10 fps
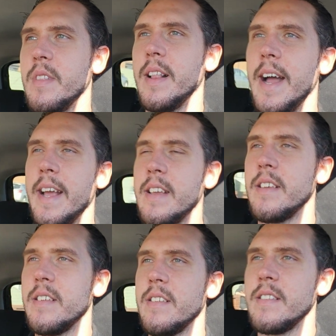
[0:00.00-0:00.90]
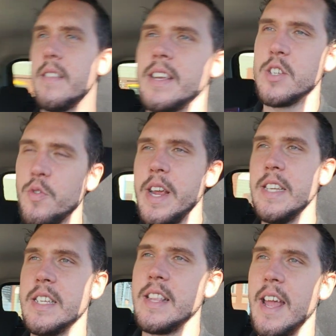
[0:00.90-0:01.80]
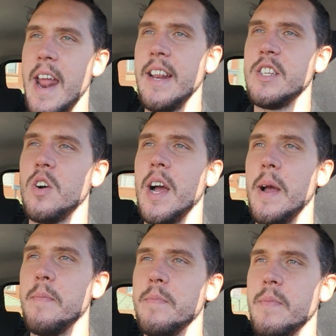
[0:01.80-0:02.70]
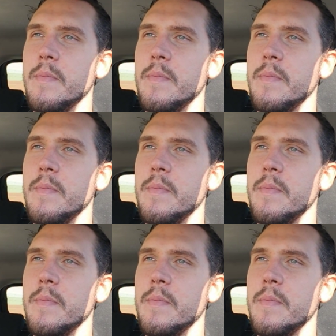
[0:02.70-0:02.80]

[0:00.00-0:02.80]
Like, there's a reason that anytime,